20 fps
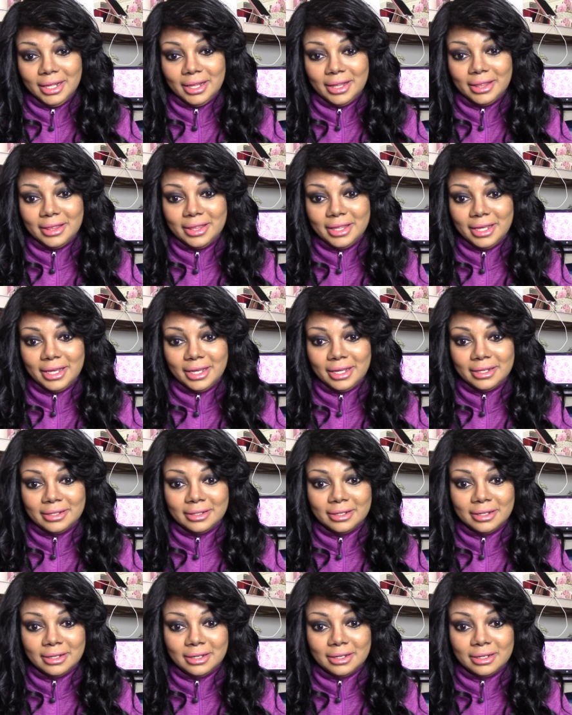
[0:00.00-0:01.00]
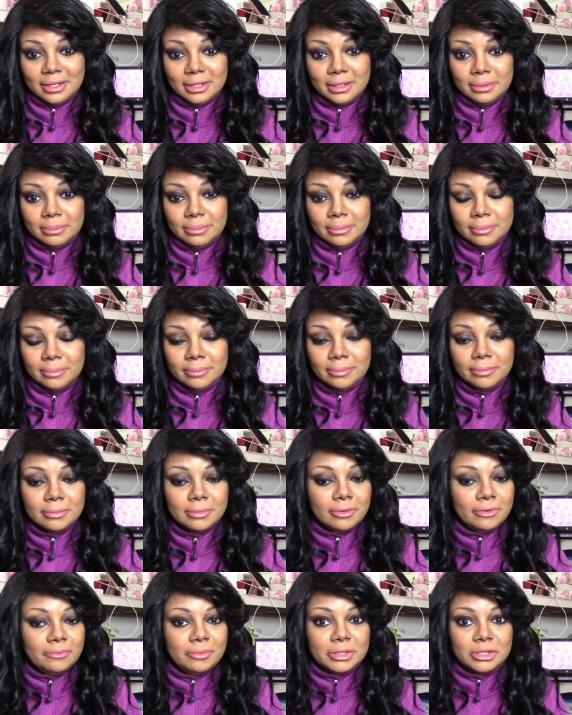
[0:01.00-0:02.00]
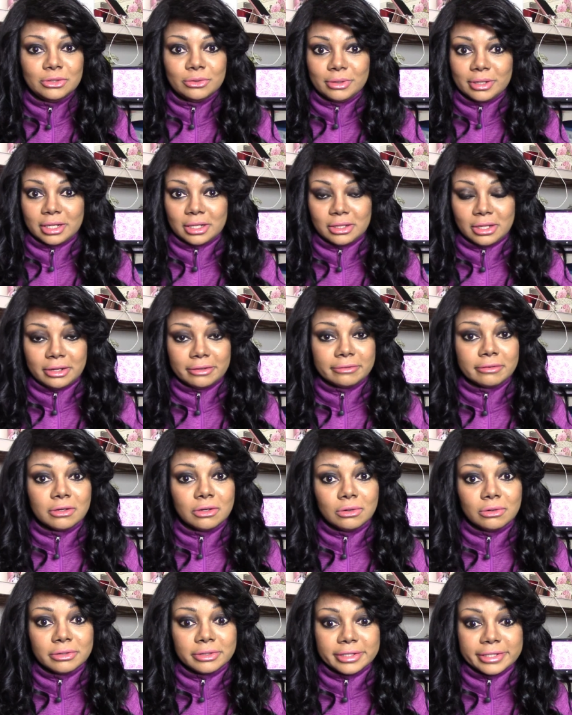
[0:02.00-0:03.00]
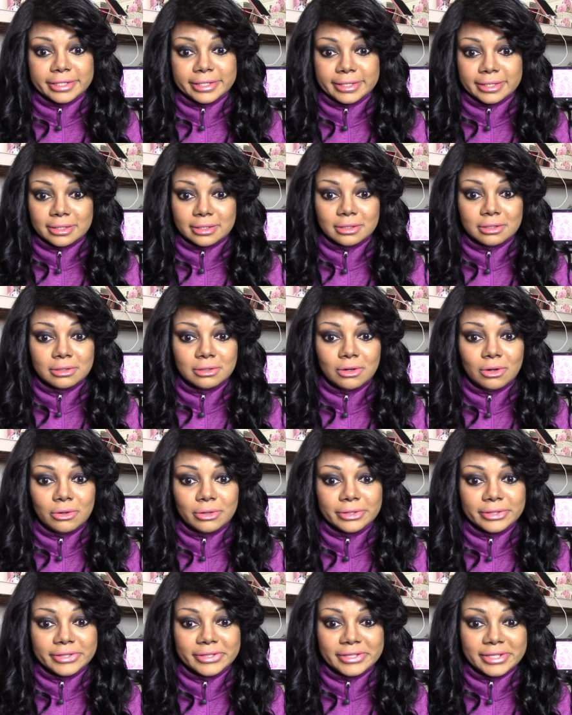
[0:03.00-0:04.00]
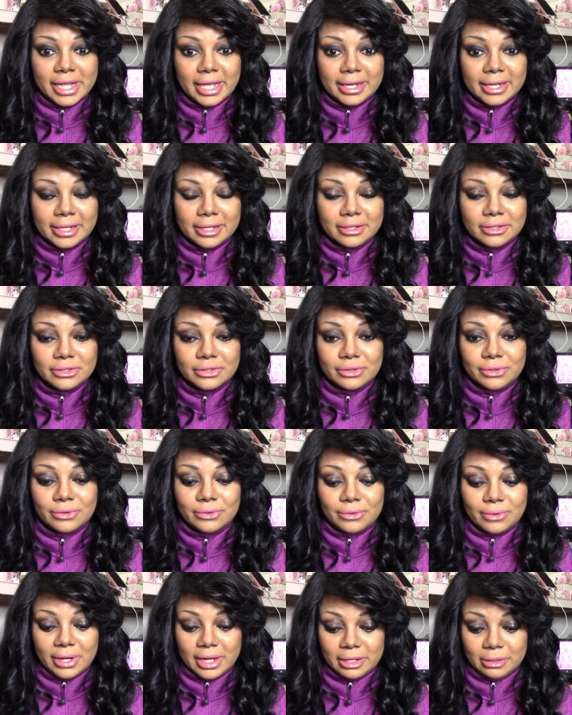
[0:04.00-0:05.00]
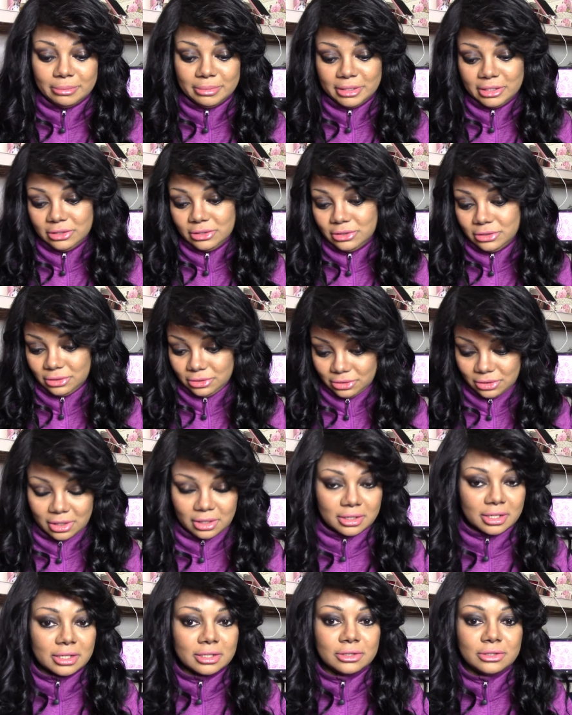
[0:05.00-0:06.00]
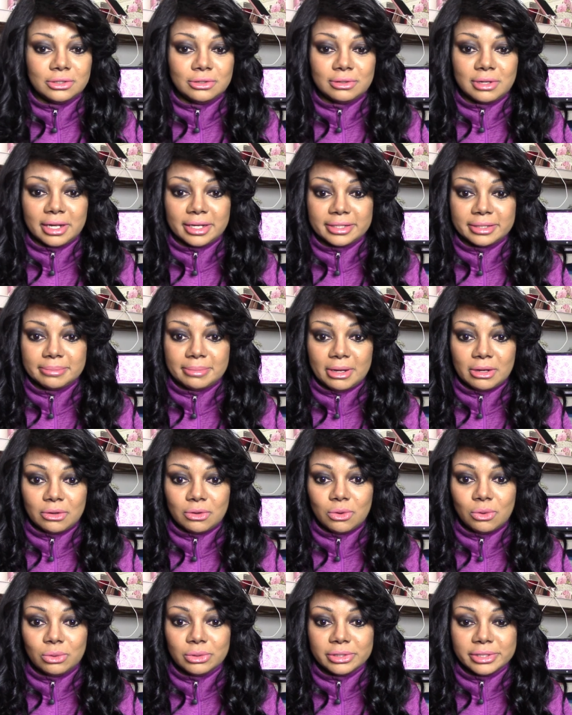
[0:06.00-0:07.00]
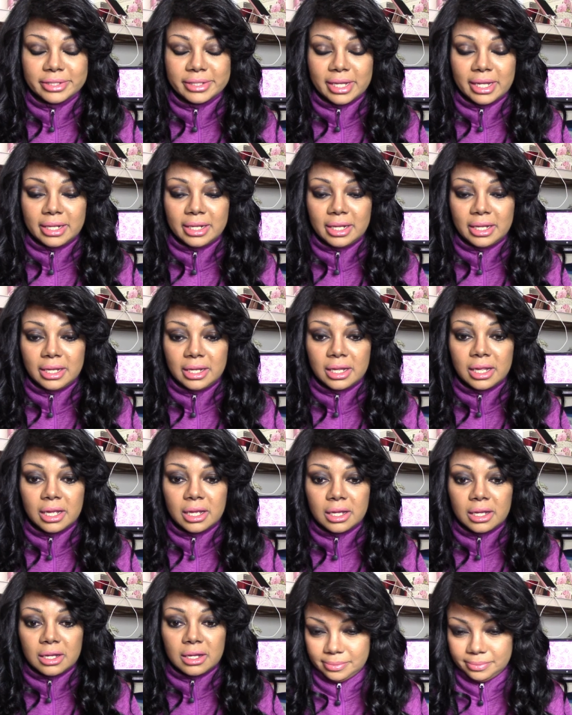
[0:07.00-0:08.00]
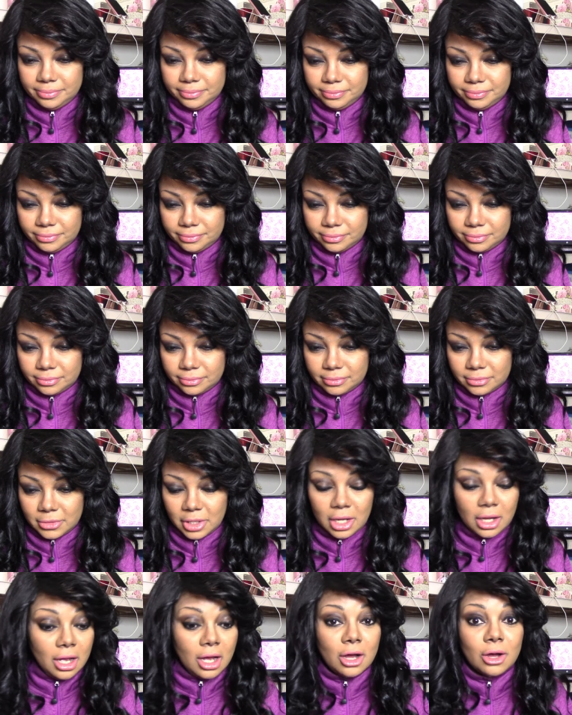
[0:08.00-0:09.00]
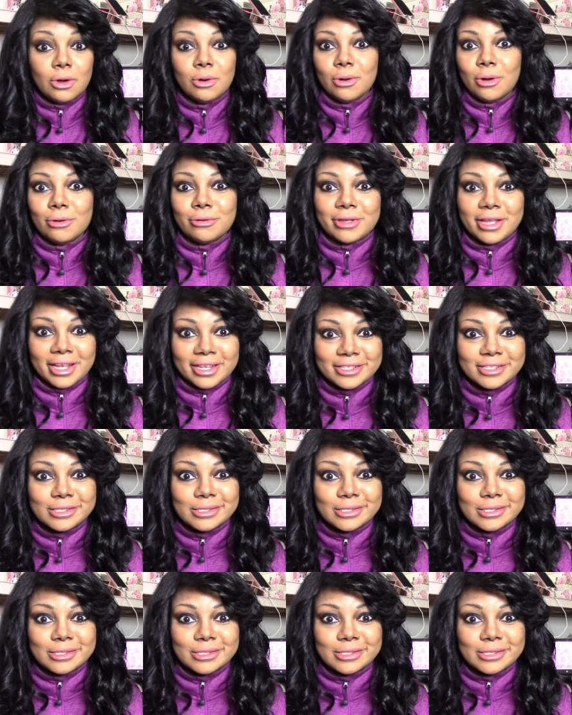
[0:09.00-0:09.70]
Then um, I've been doing a lot of goals, goal setting, so I'll be talking to you guys about goal setting. Oh, okay.